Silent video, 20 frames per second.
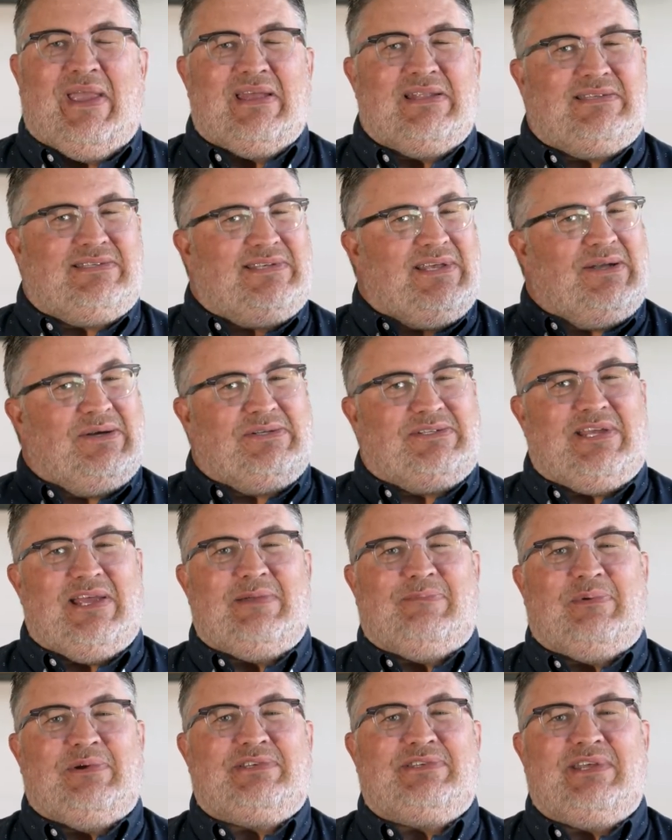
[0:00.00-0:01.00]
consider
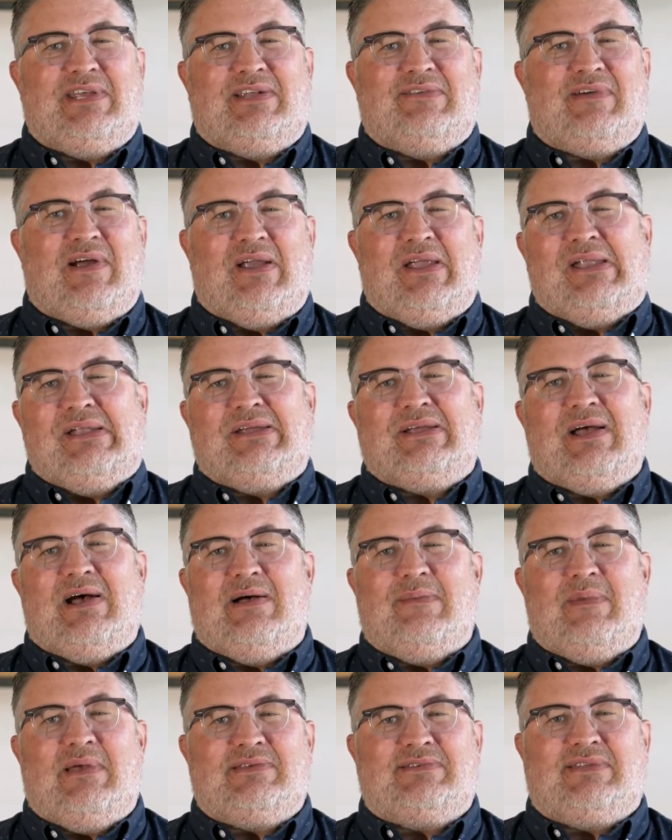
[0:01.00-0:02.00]
10% of our
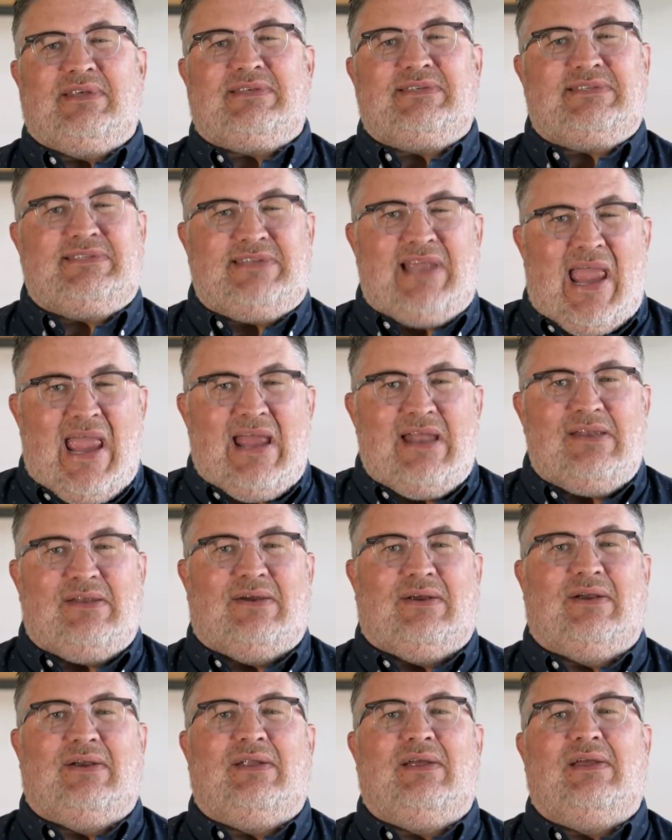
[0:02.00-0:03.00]
income as the
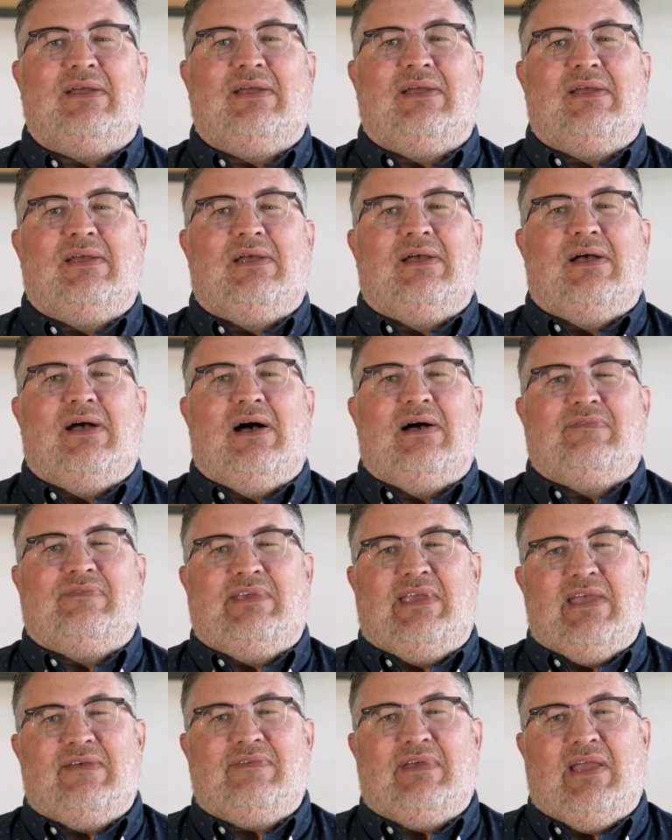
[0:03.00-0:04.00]
standard
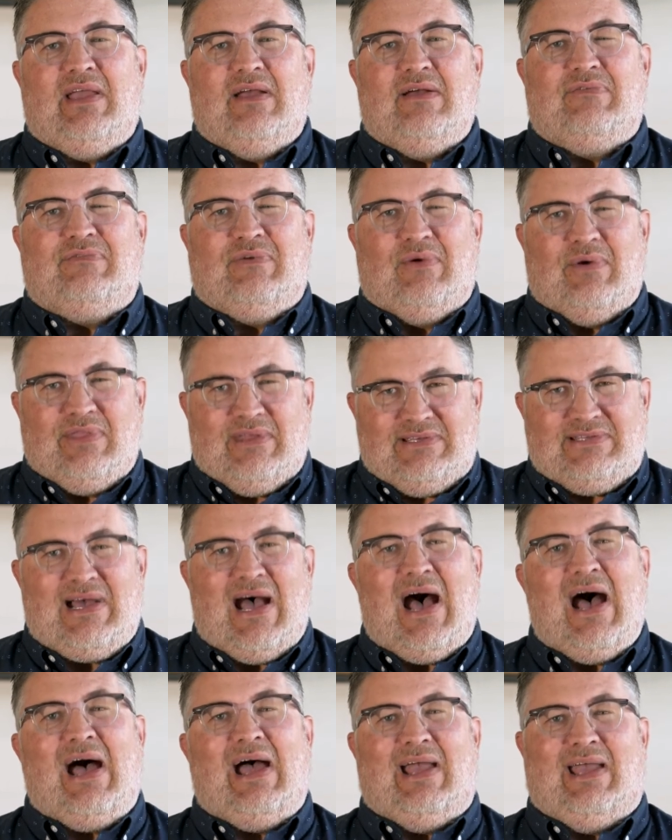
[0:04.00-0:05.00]
of giving for the
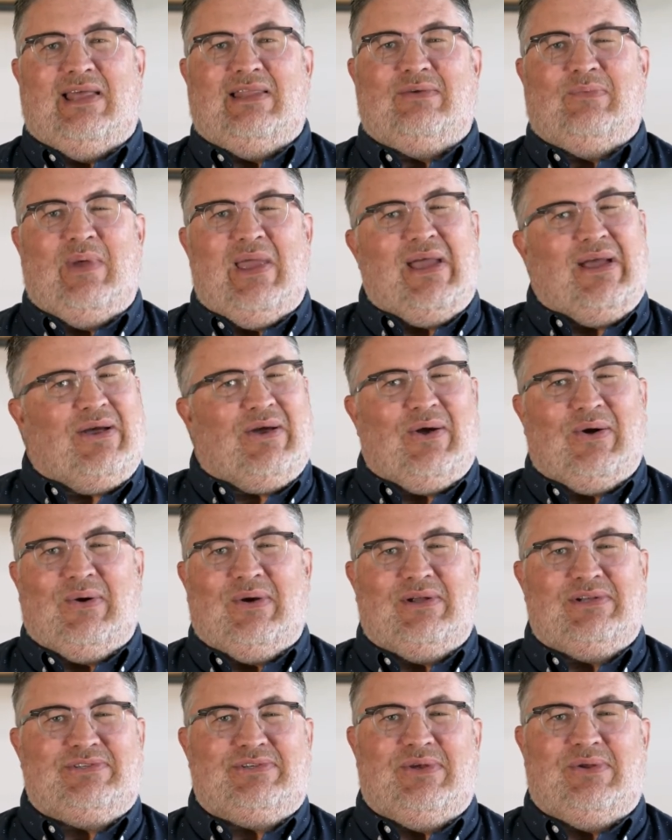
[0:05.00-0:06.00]
tithe. We
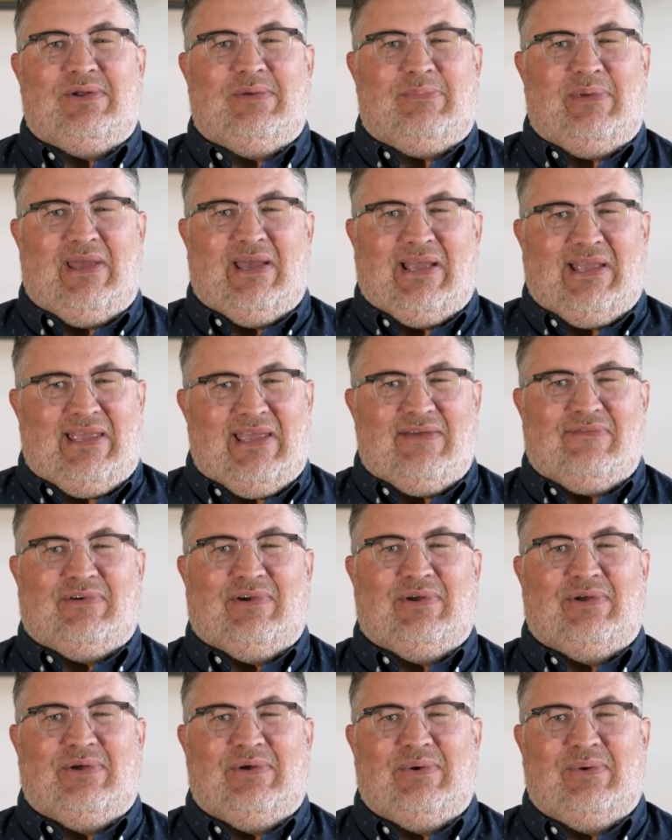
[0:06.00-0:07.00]
encourage you to be a
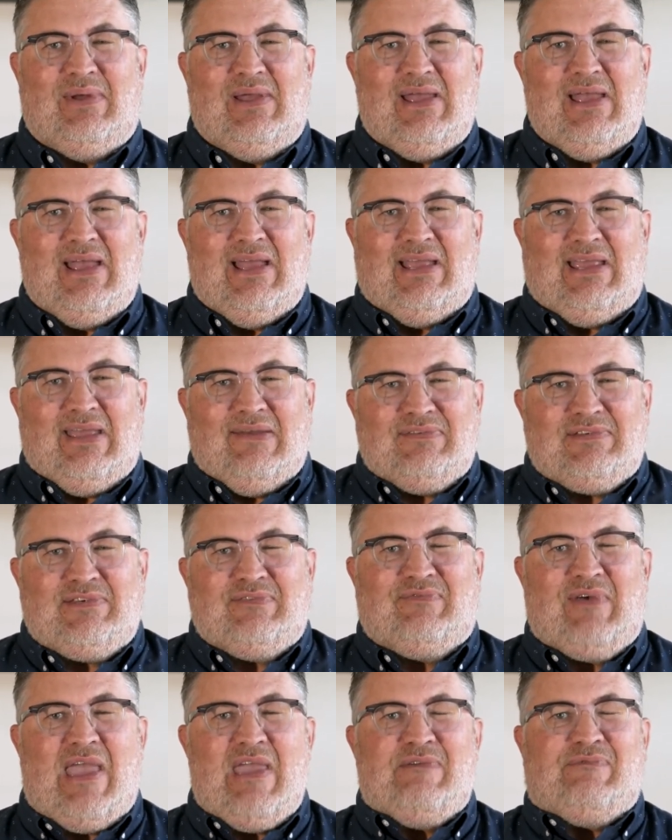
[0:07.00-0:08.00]
giver who gives
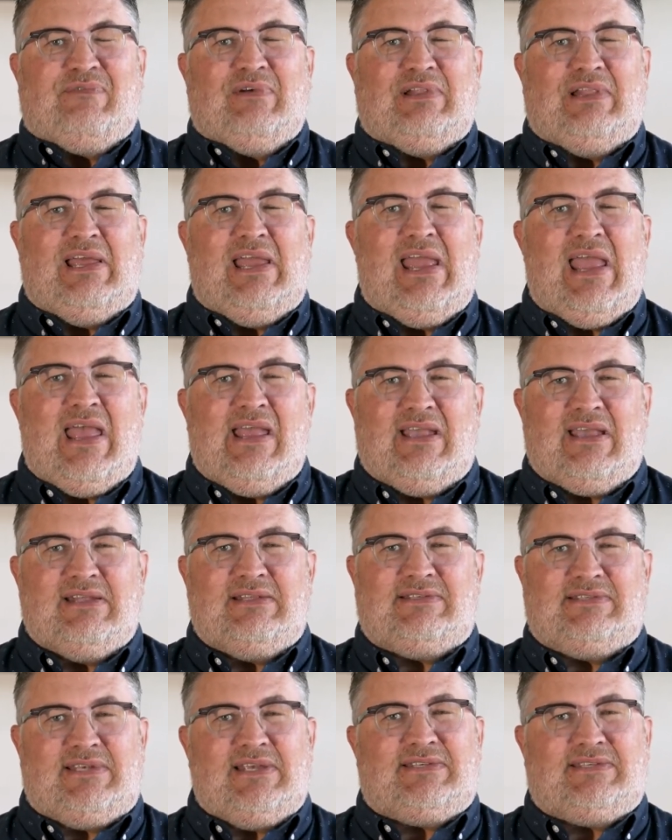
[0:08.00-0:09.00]
faithfully and
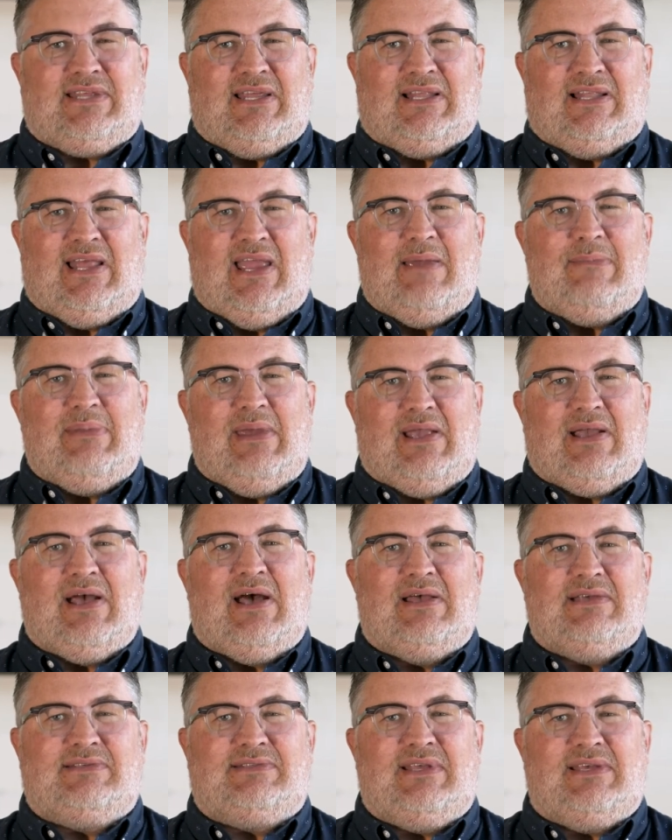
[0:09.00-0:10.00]
consistently,
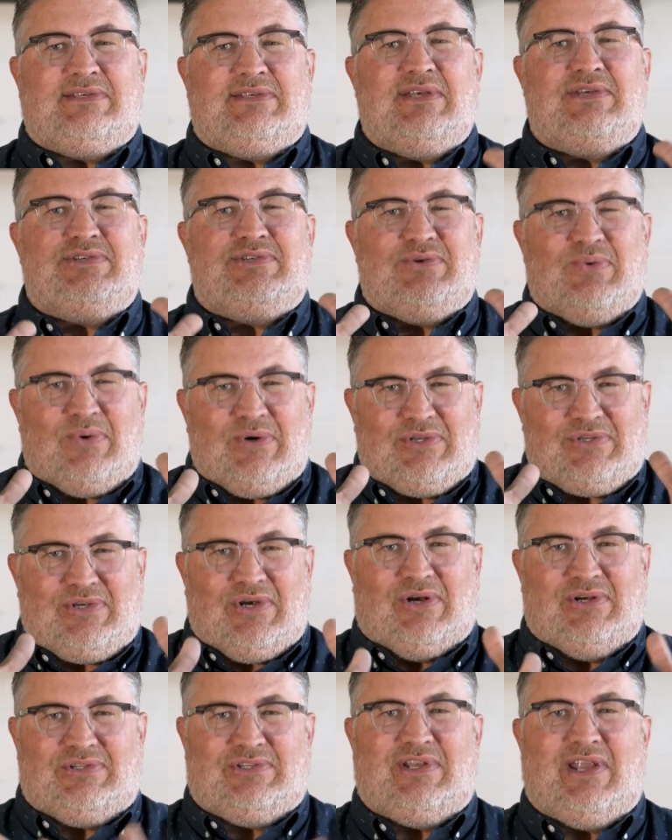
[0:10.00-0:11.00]
because this is your
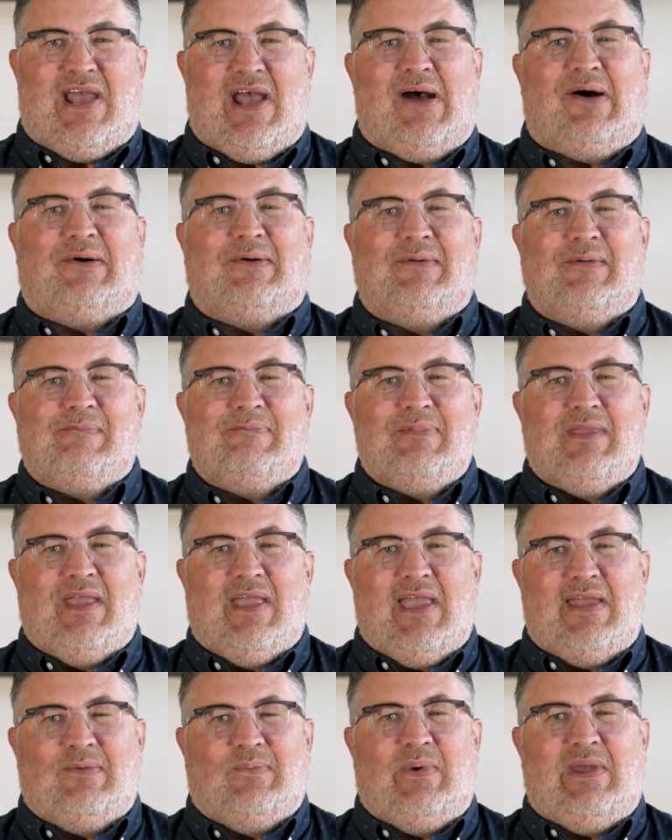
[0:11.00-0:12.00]
church now,
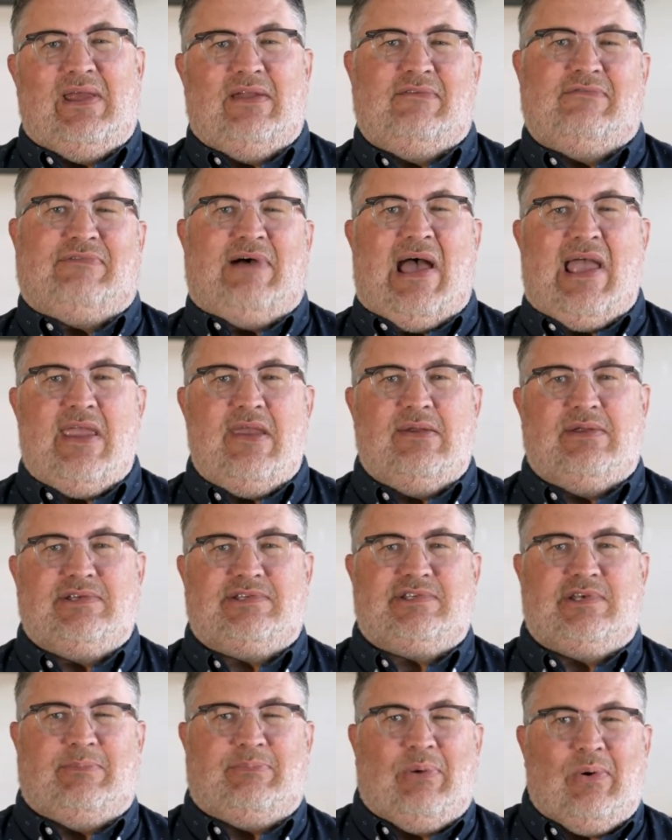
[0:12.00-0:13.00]
and we invite you to
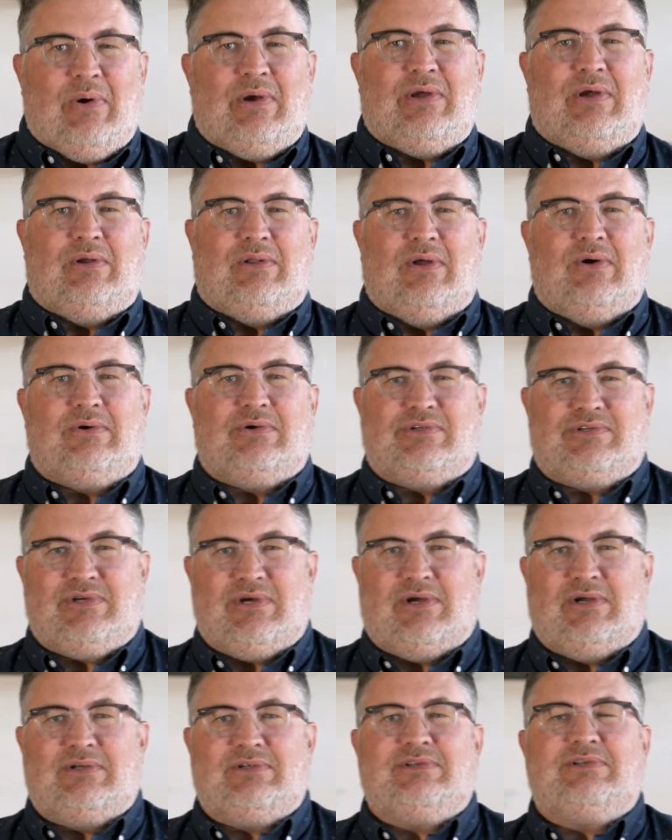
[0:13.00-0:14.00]
support your local
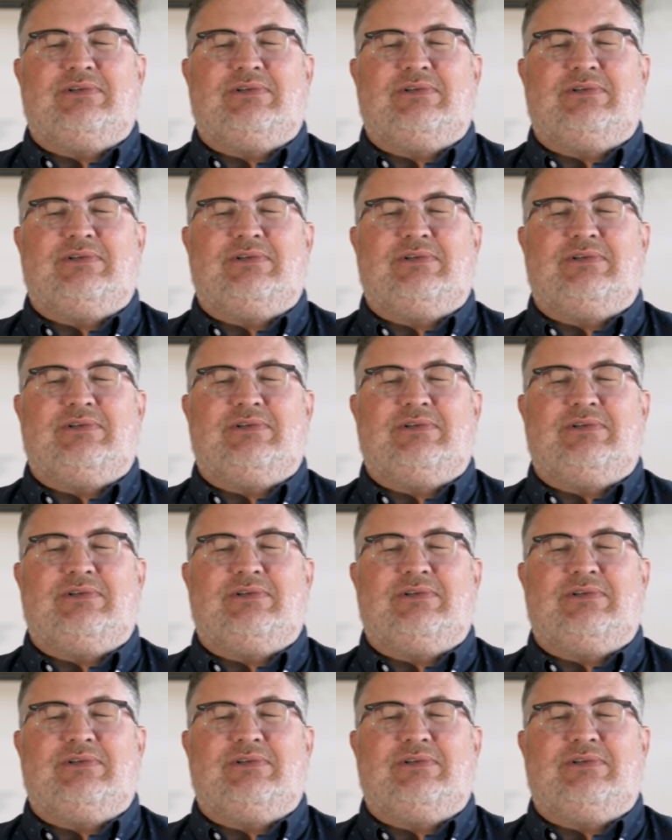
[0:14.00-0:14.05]
church.